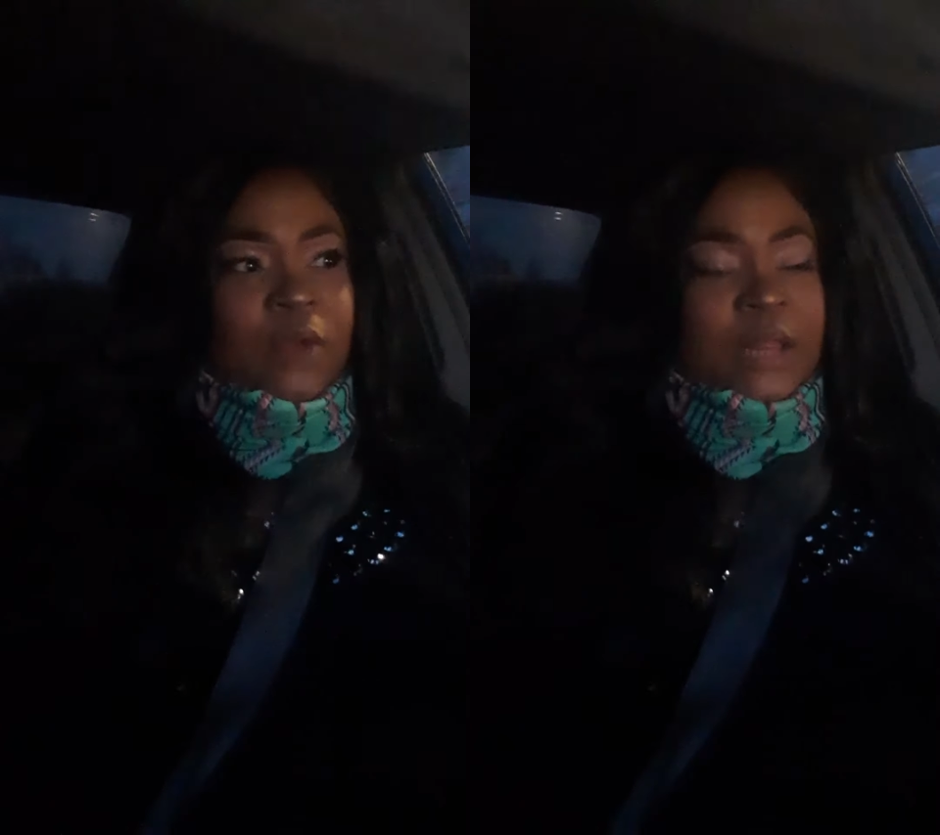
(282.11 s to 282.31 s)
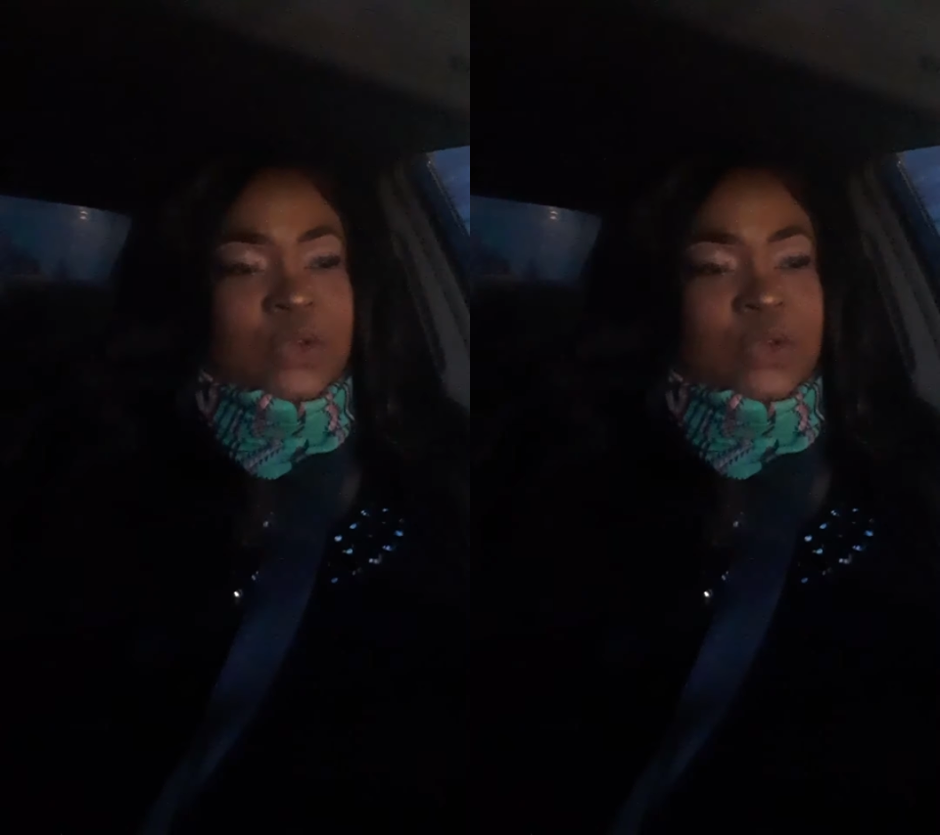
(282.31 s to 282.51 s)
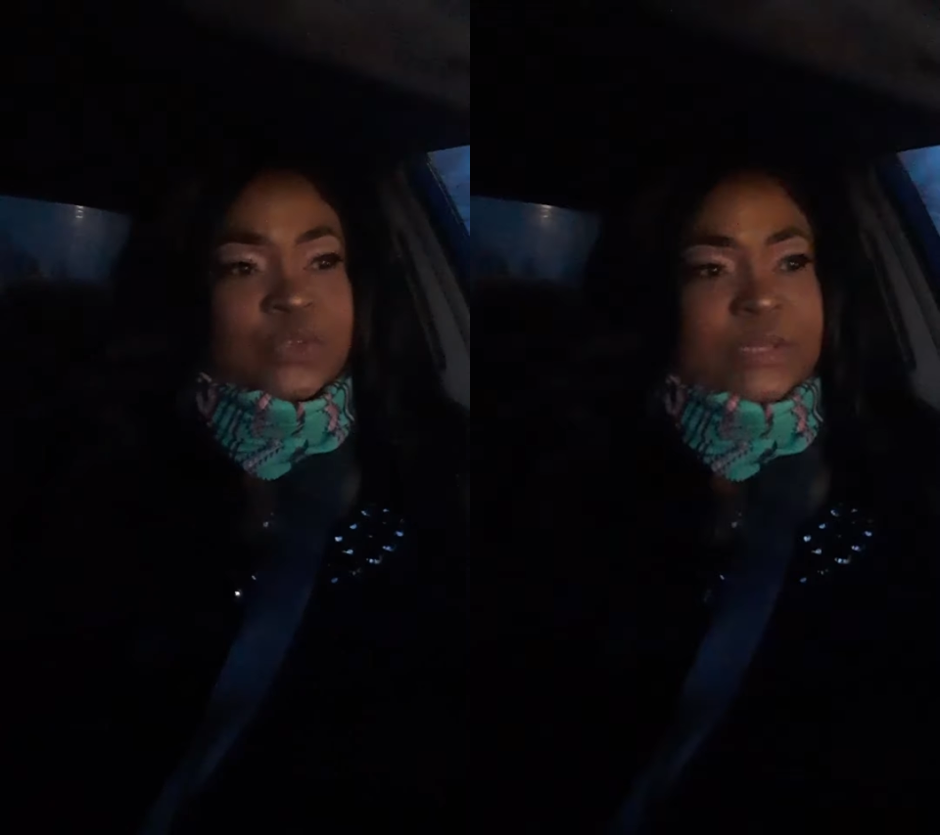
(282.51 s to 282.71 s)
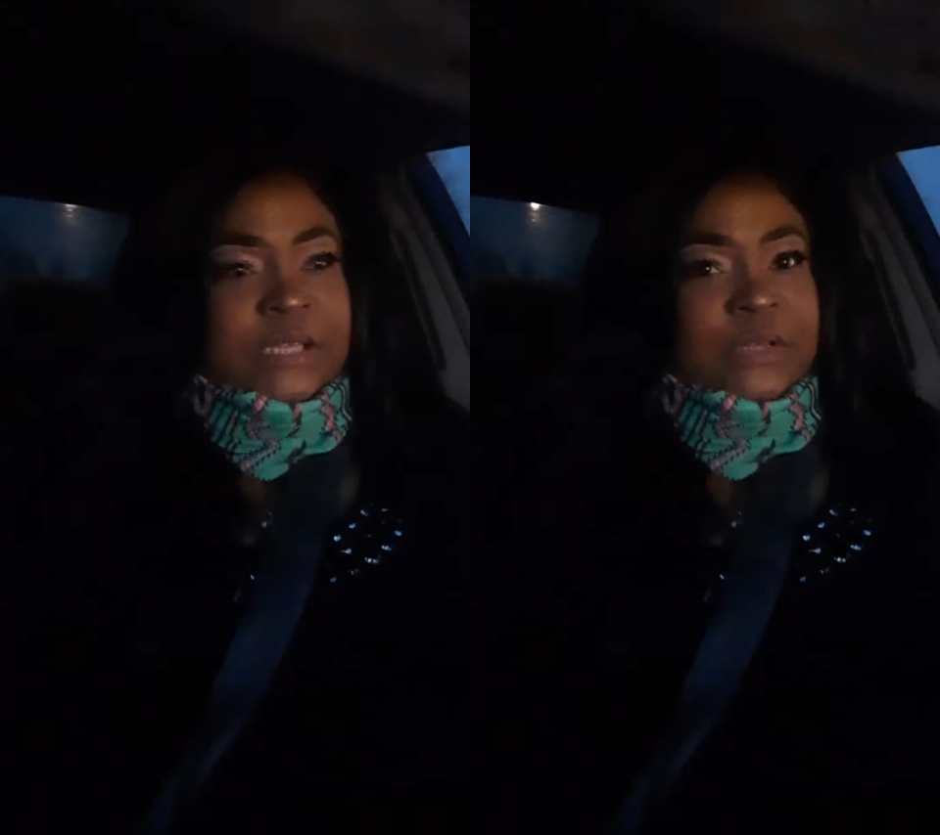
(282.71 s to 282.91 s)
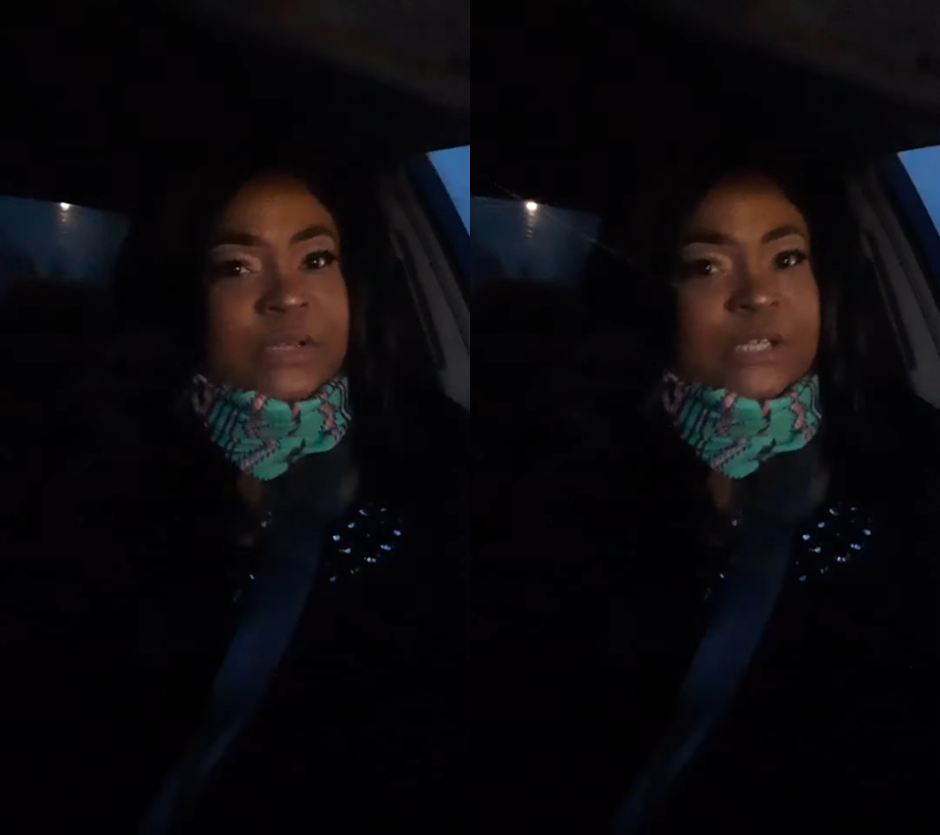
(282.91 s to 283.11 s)
Like, those 3
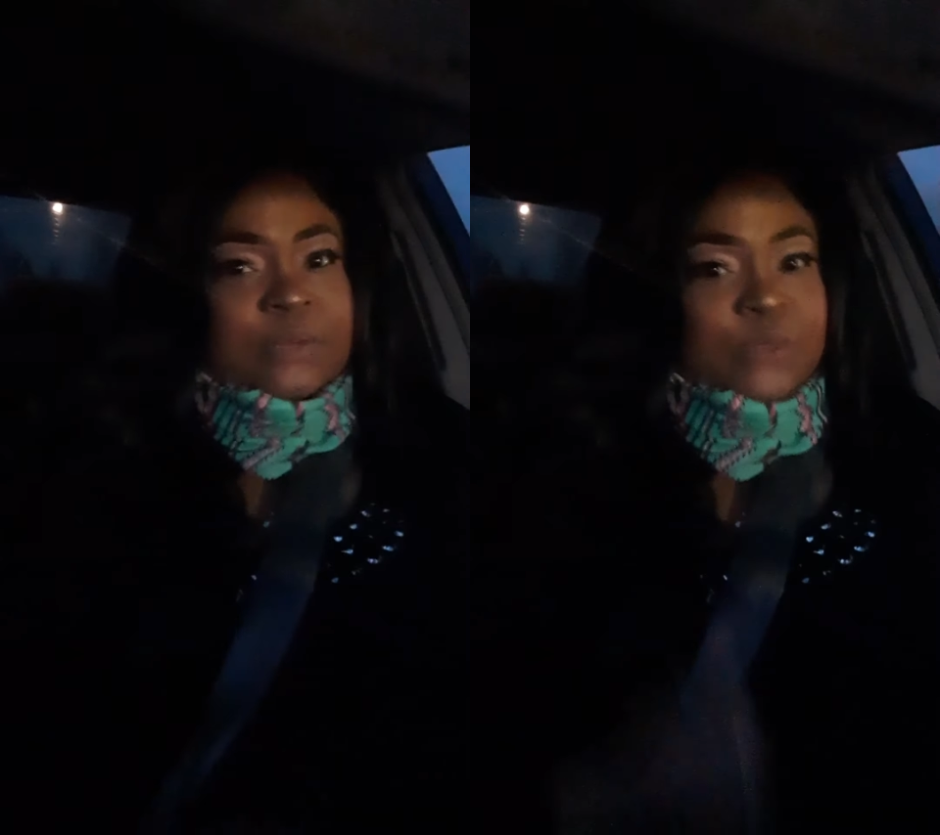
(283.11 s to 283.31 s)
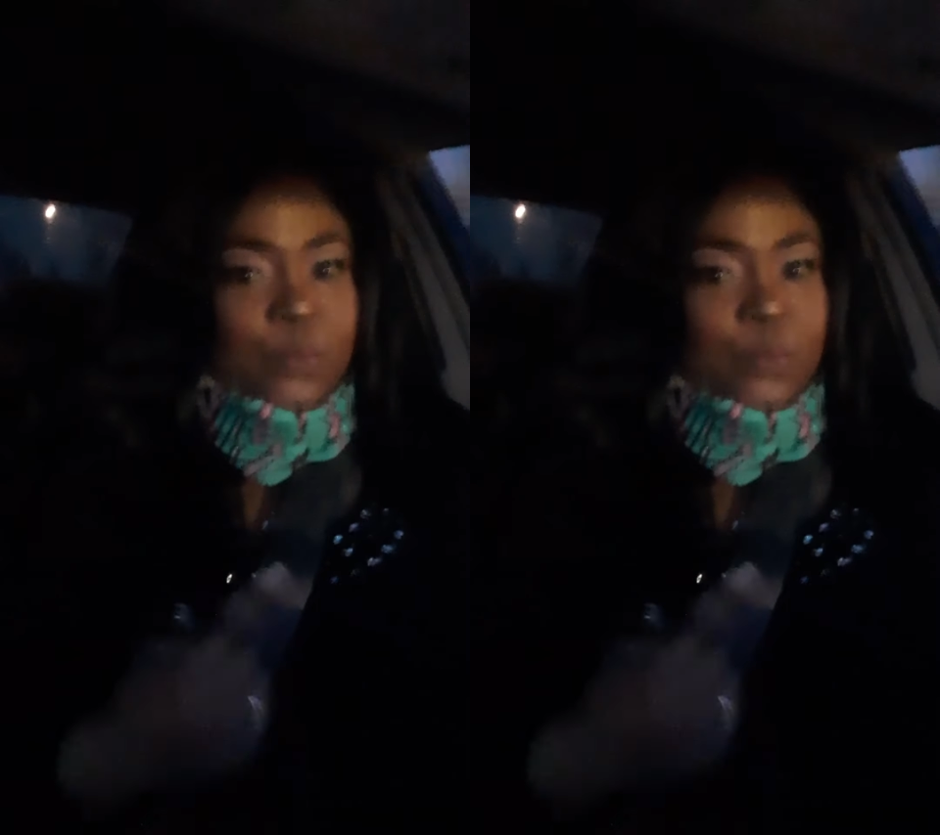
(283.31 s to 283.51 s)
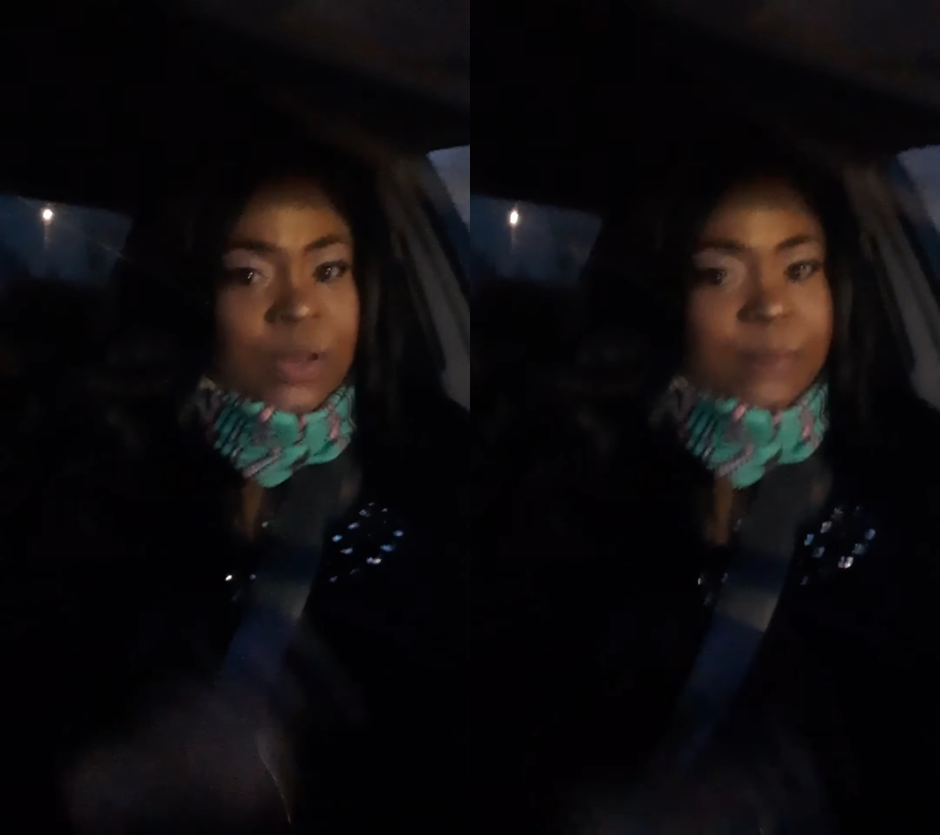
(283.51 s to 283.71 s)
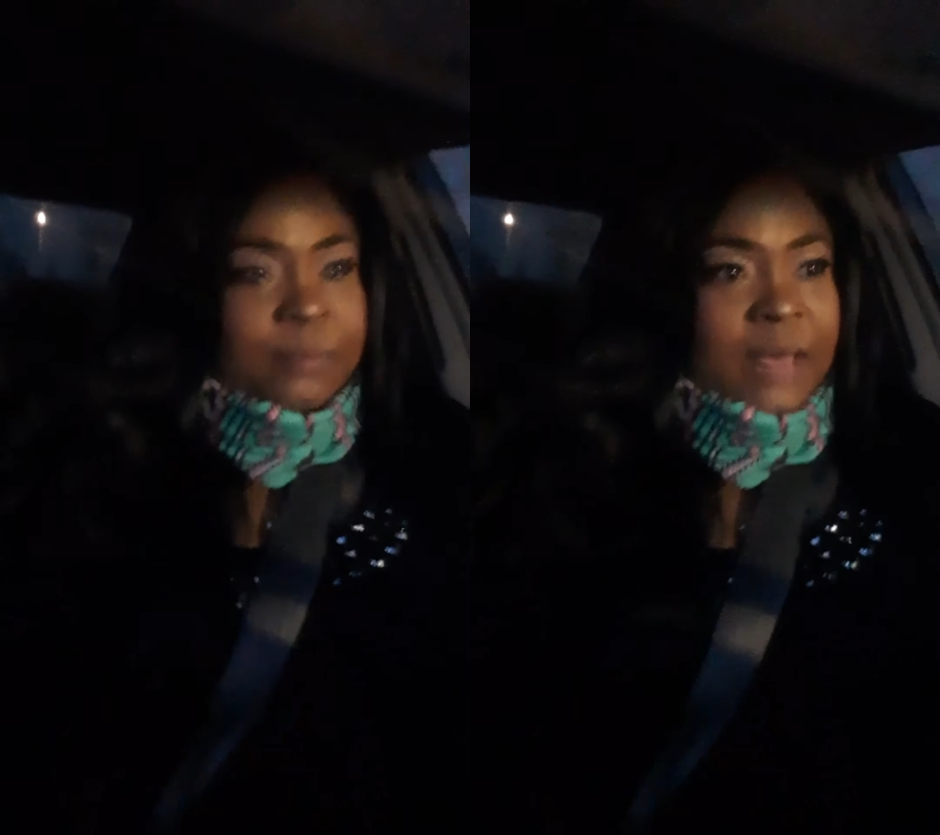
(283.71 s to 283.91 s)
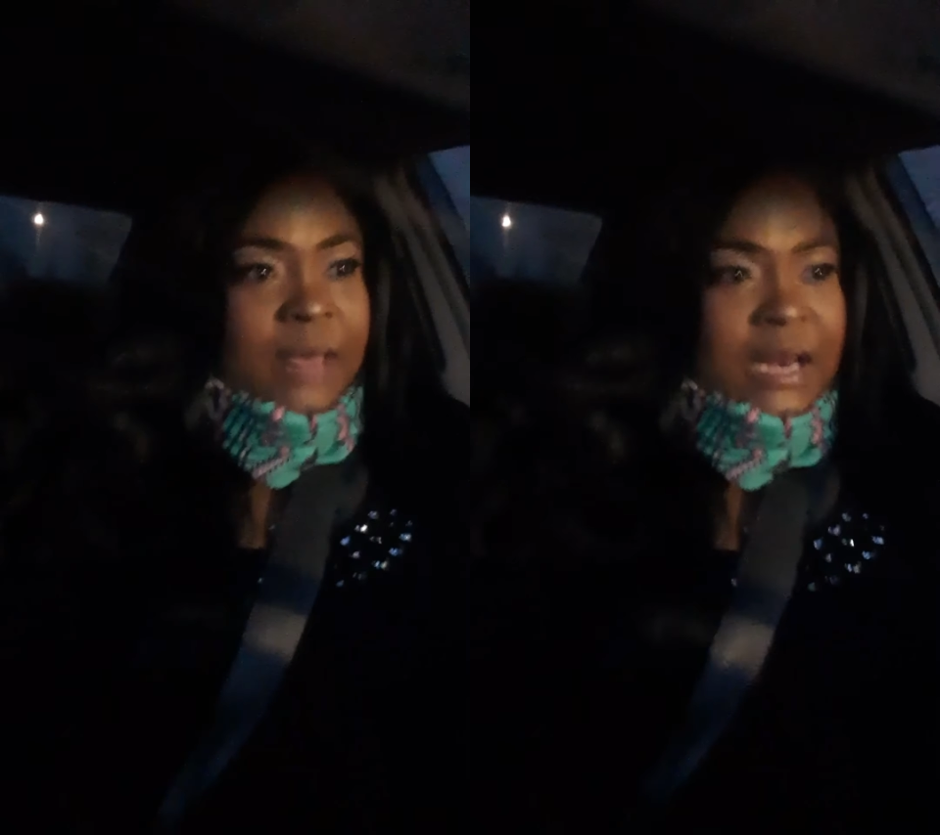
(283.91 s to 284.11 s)
sales equal to one
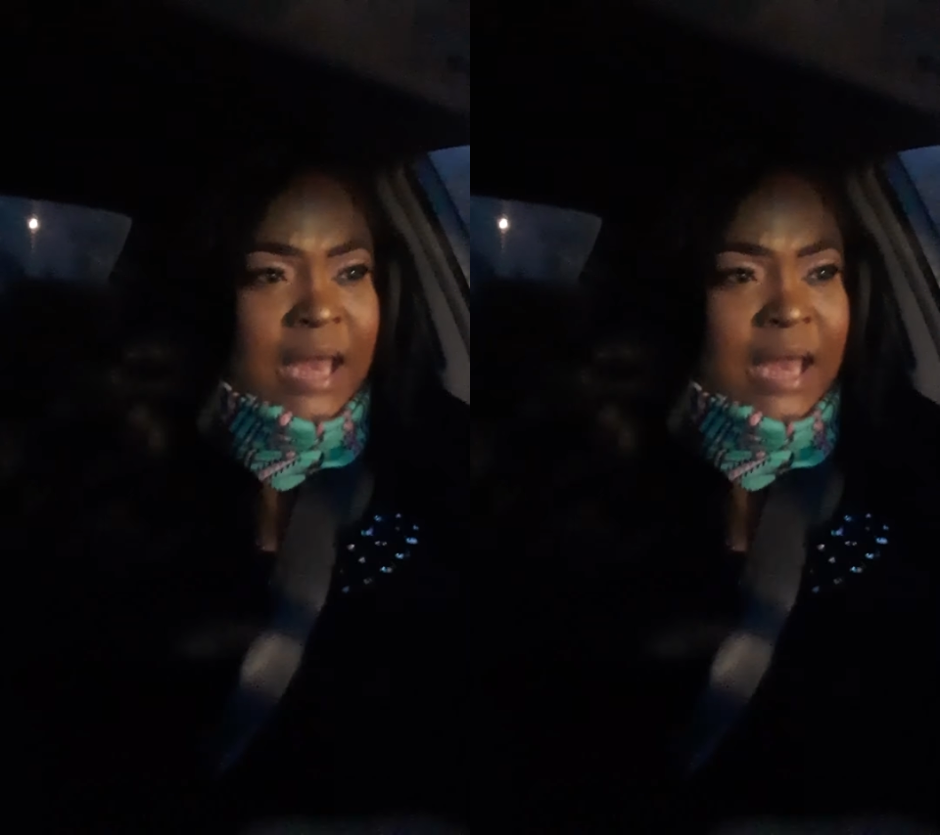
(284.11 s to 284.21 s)
palette.